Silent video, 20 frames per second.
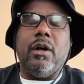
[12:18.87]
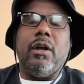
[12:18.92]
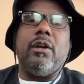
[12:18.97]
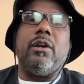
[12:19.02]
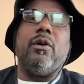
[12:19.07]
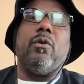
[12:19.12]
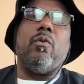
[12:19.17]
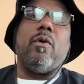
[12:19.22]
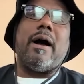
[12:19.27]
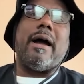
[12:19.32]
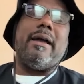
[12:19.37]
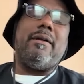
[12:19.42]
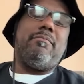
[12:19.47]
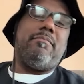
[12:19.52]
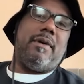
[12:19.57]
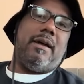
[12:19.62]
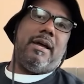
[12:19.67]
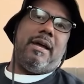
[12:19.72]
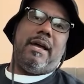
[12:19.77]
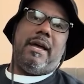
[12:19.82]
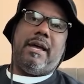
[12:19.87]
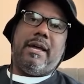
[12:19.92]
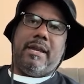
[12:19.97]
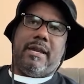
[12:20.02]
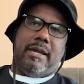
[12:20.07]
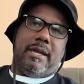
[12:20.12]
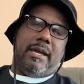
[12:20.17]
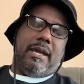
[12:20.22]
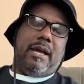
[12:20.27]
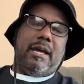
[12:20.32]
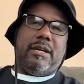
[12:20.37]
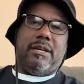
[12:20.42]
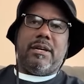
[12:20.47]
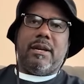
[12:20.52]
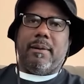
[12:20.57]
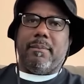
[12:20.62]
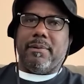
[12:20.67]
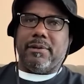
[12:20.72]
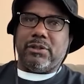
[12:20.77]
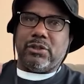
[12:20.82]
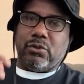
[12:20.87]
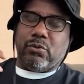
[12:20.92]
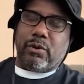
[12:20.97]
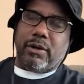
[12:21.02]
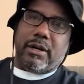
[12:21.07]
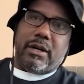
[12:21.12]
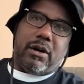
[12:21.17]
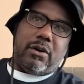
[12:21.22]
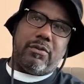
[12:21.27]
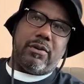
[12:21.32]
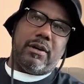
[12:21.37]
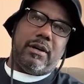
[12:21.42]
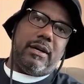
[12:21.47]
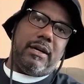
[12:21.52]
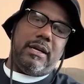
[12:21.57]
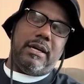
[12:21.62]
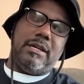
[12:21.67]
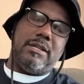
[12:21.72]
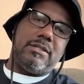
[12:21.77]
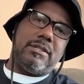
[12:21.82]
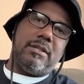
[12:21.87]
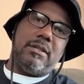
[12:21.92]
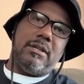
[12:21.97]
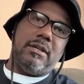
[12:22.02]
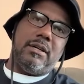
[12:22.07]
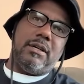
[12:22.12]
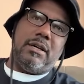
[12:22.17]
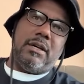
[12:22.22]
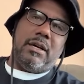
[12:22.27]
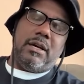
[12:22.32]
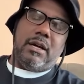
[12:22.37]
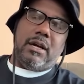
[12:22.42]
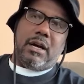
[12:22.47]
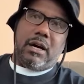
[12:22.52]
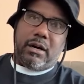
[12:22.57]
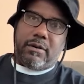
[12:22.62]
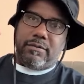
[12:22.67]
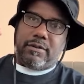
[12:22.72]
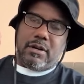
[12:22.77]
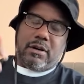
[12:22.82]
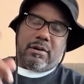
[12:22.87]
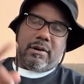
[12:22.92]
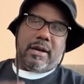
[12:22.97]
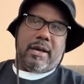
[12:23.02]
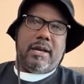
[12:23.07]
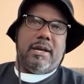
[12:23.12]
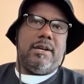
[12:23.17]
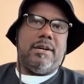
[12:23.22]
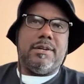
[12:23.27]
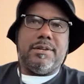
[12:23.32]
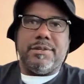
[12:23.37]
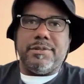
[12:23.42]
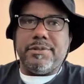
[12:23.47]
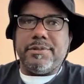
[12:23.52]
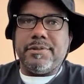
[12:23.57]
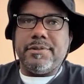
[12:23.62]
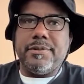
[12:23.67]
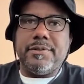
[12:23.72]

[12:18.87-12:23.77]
The white man hit number three on the list of your haters.